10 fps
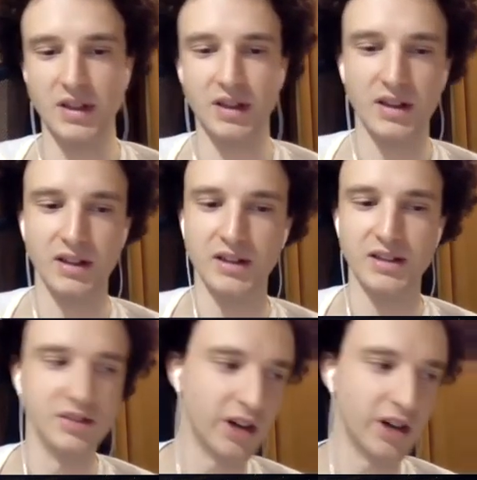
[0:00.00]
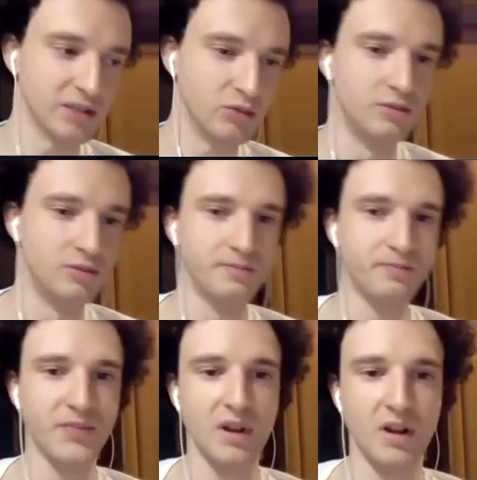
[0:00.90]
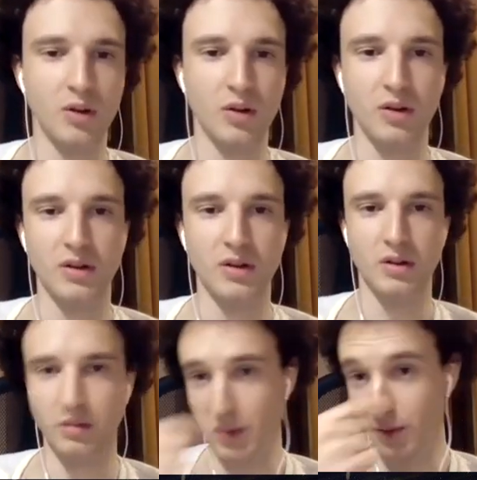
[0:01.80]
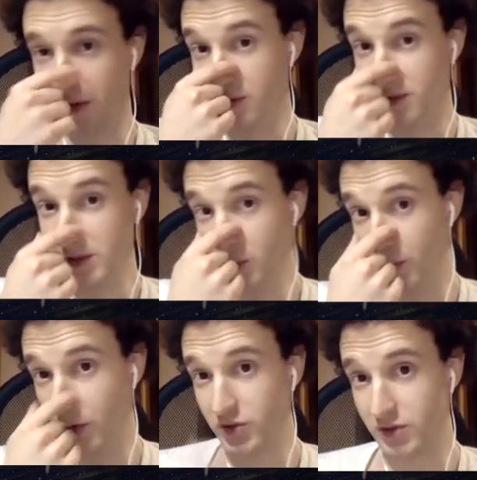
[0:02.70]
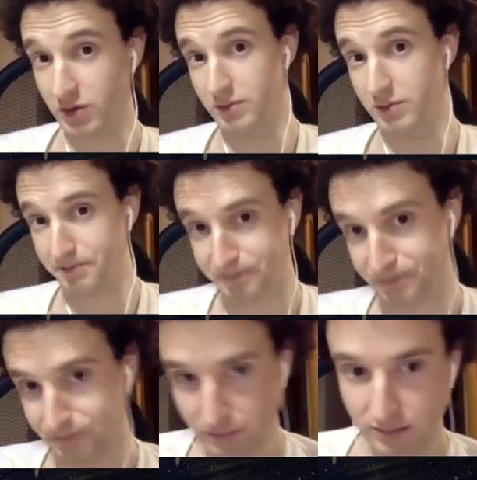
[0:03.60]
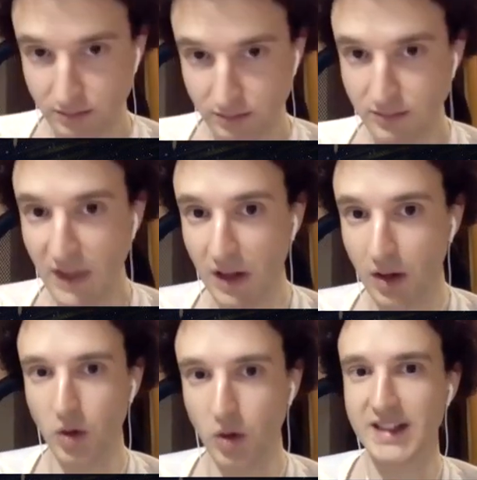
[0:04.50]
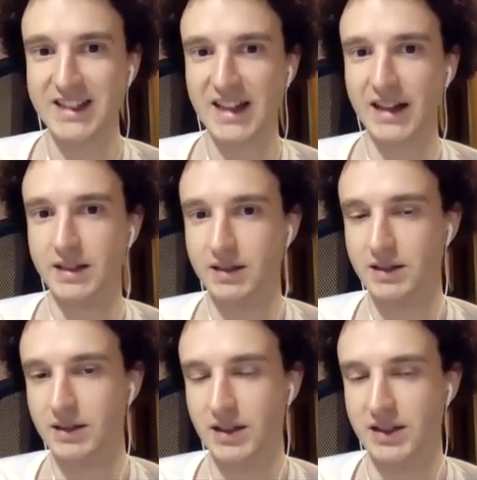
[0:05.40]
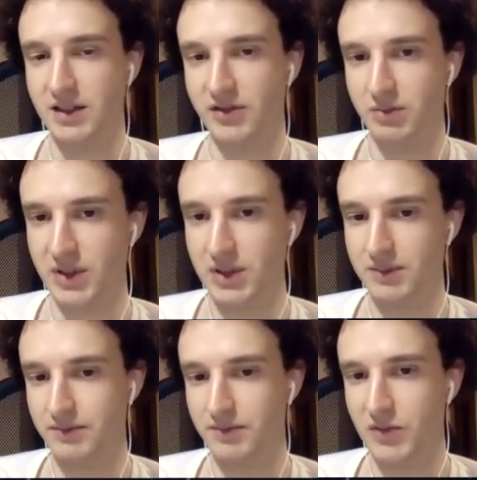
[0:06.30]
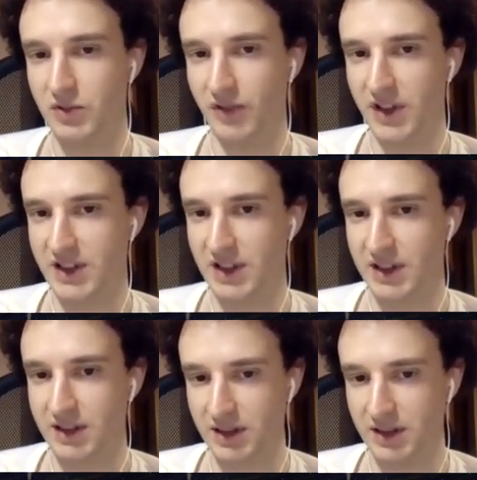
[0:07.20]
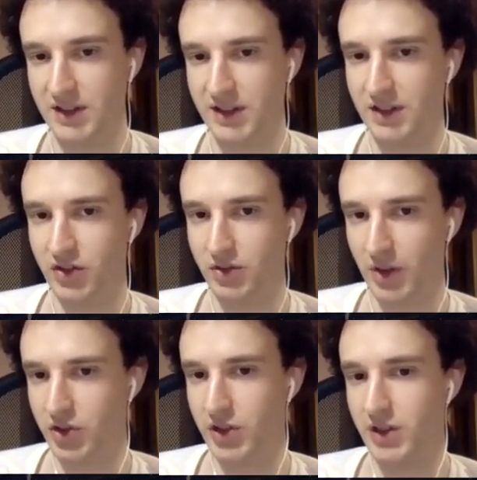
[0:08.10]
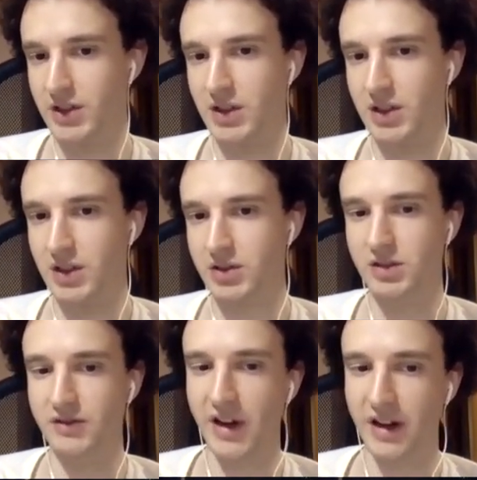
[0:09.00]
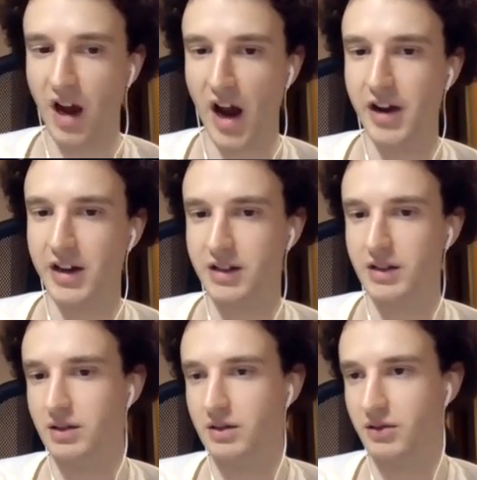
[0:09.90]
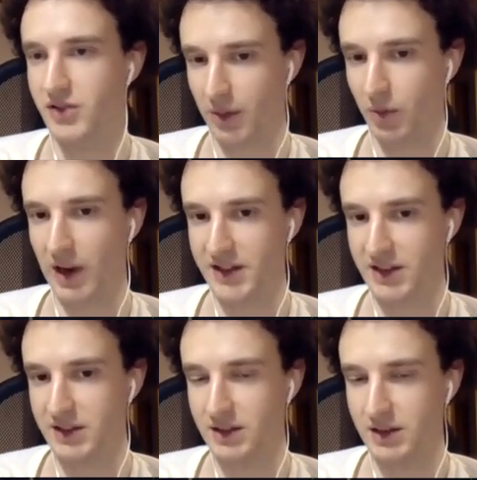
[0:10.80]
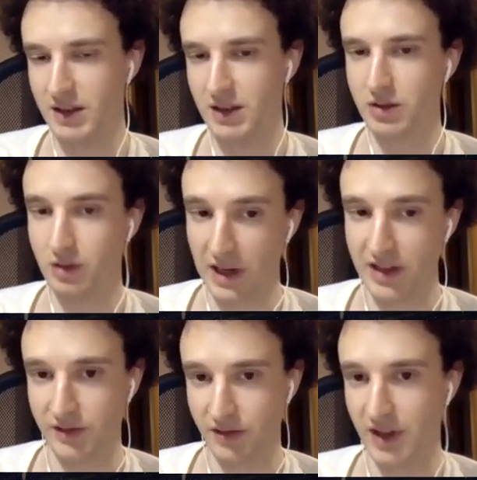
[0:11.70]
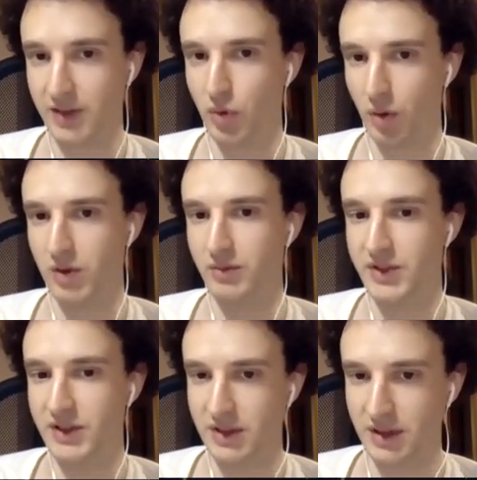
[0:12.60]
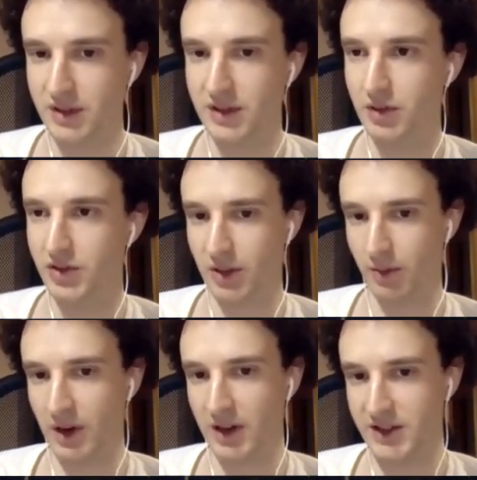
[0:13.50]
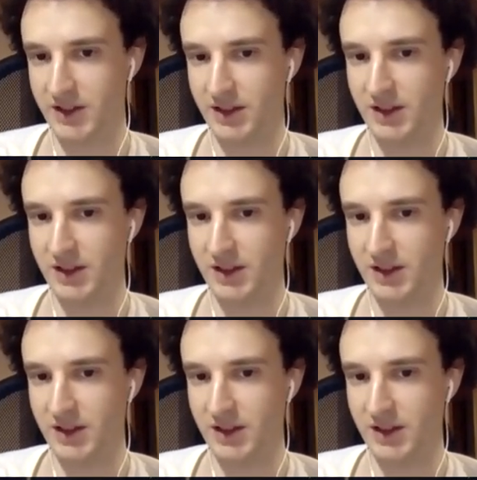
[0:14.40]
is intractable? Papadimitriou proposed to look inside TFNP to investigate its inner structure, to define a hierarchy of subclasses, to classify problems in those subclasses,